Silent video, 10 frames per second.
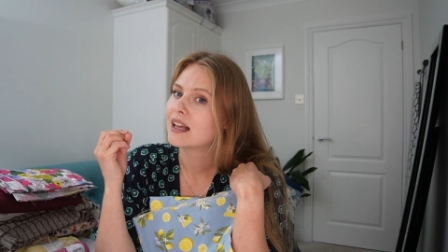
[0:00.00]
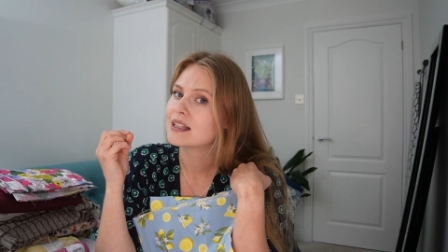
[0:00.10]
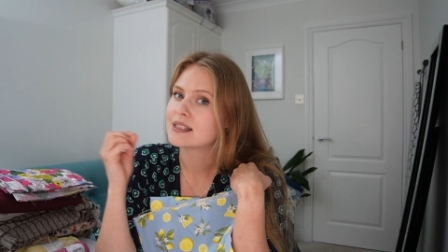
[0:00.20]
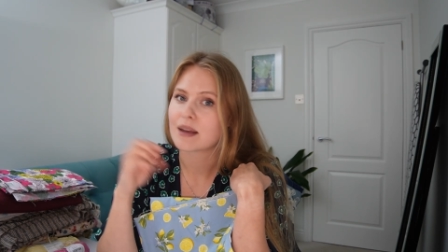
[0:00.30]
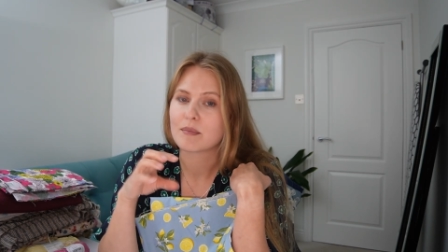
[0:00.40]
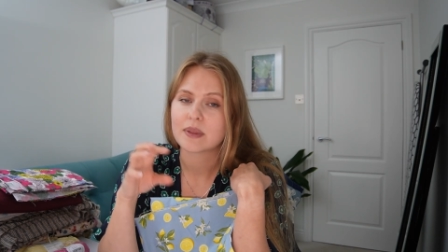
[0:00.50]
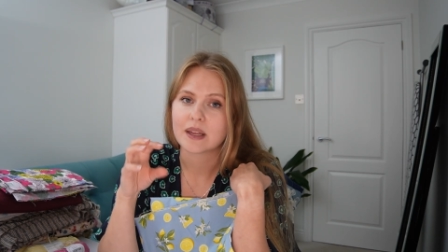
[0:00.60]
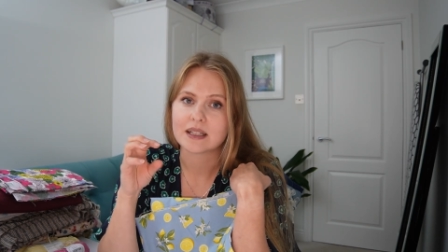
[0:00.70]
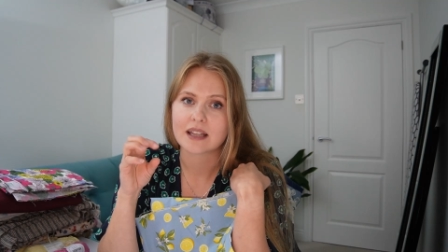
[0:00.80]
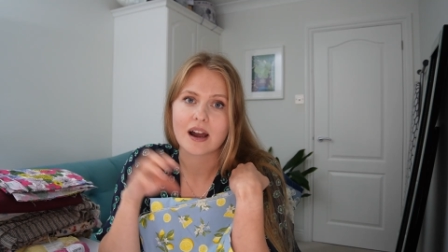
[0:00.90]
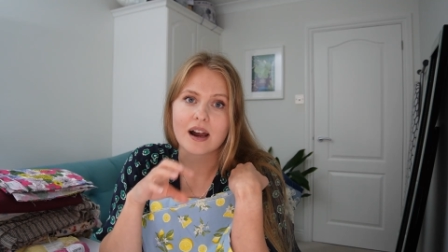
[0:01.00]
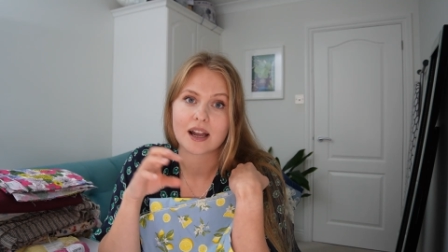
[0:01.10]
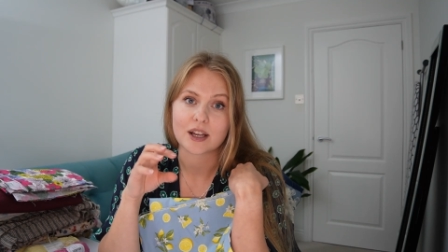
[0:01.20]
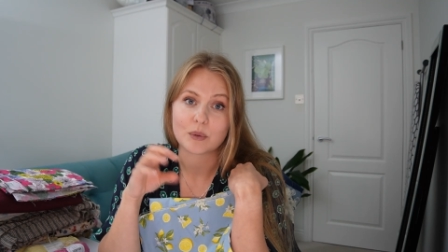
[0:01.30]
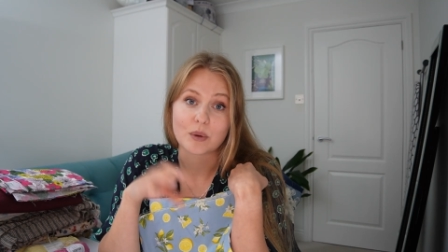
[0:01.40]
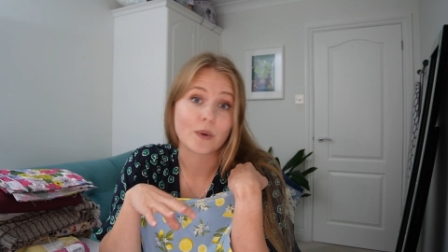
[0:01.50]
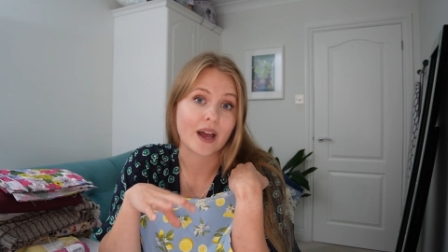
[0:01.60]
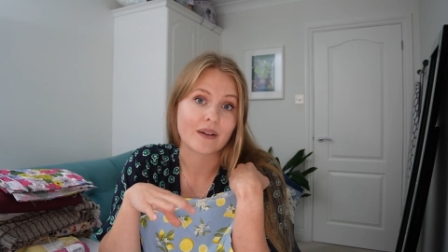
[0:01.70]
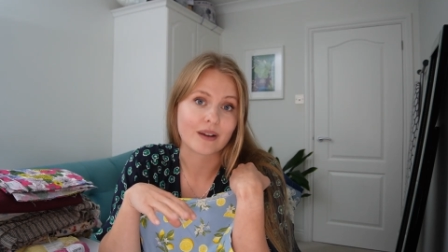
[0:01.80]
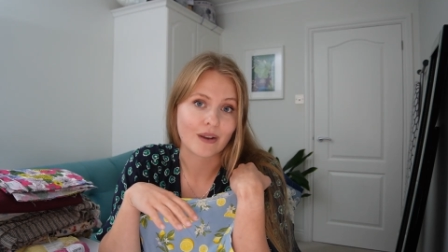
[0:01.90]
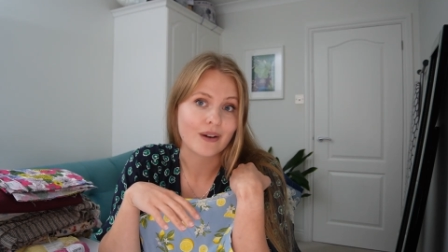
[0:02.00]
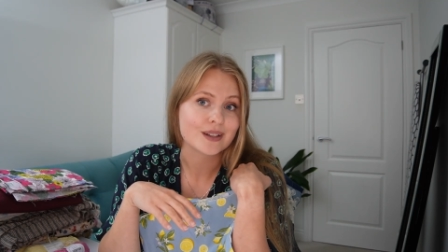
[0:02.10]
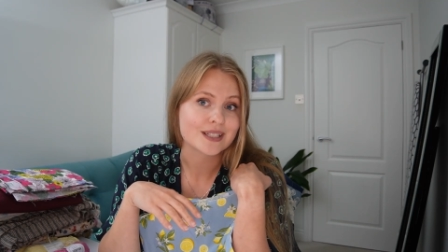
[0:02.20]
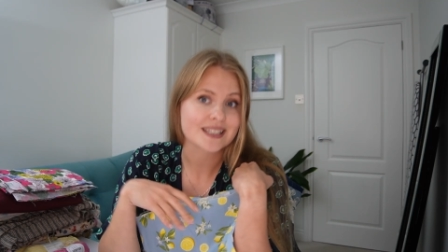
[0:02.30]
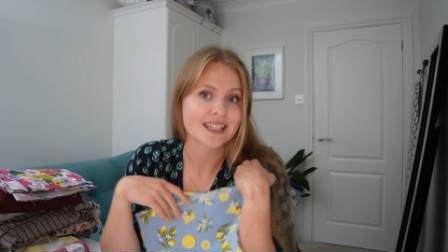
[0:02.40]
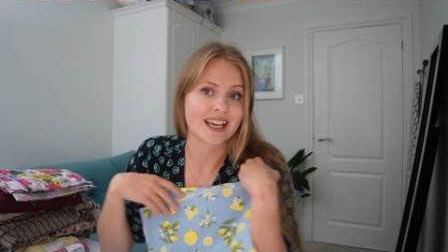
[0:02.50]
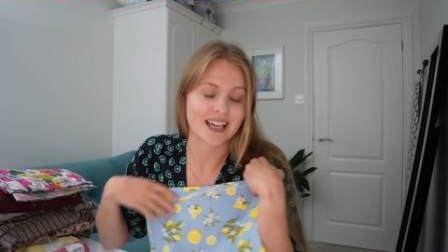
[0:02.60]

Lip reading: something that I will wear a lot.